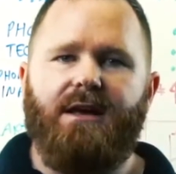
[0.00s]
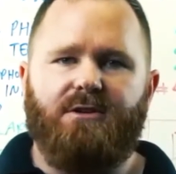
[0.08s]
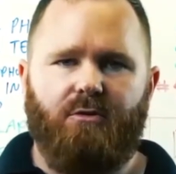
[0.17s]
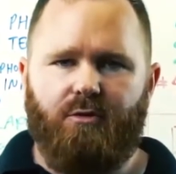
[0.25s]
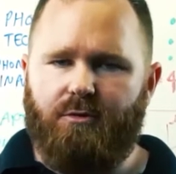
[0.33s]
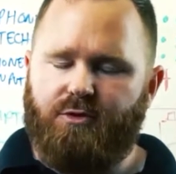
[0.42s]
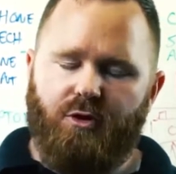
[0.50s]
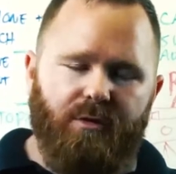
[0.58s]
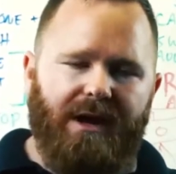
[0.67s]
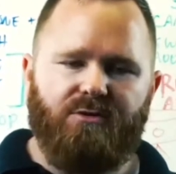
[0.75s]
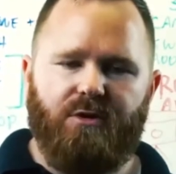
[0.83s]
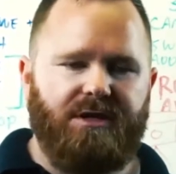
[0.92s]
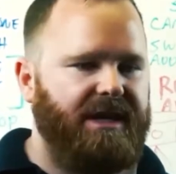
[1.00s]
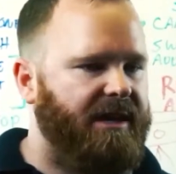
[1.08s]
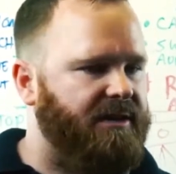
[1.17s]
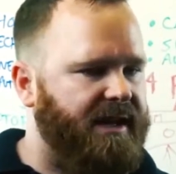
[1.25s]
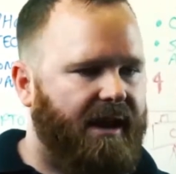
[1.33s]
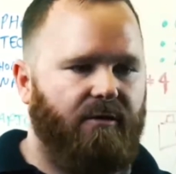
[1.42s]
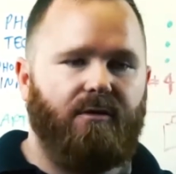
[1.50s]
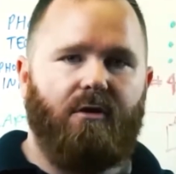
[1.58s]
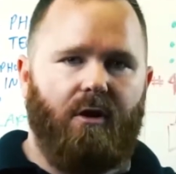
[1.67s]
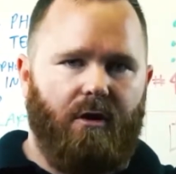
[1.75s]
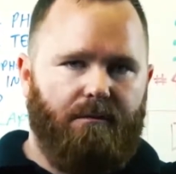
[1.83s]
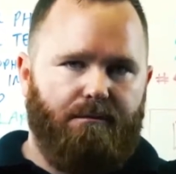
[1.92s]
So the two routes we're going to take you down
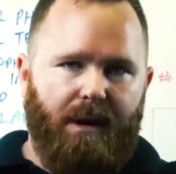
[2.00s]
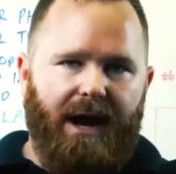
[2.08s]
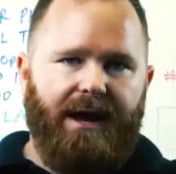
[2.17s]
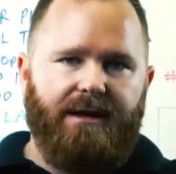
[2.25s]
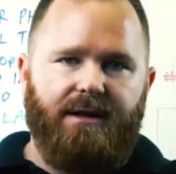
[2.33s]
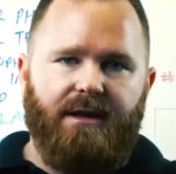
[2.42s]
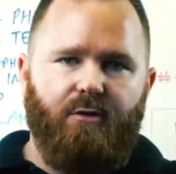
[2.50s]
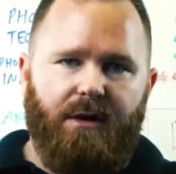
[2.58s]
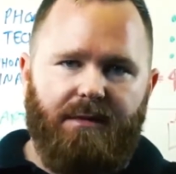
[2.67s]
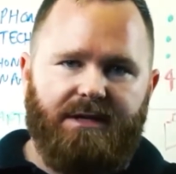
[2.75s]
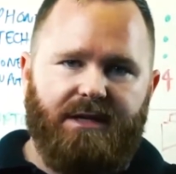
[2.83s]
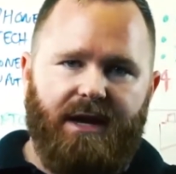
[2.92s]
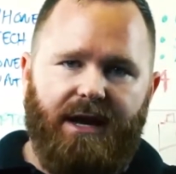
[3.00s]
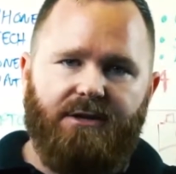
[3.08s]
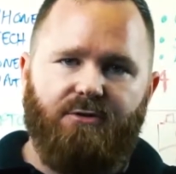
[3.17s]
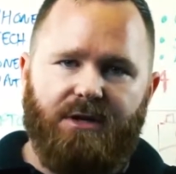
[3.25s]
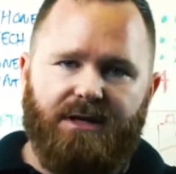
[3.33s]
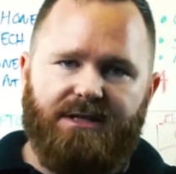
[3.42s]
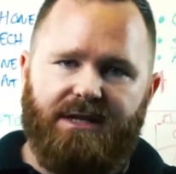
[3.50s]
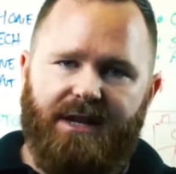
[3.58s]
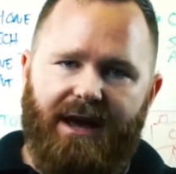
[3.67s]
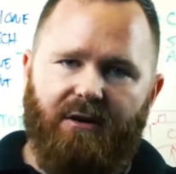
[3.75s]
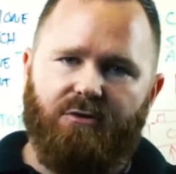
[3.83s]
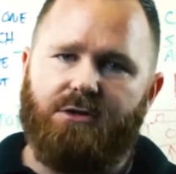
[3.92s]
are buying the equipment and kind of doing this
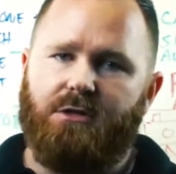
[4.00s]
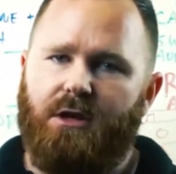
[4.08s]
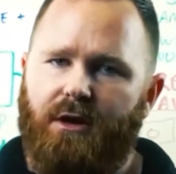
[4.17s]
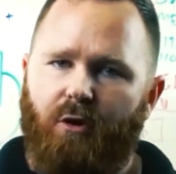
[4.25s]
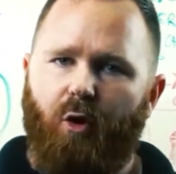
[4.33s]
in-house,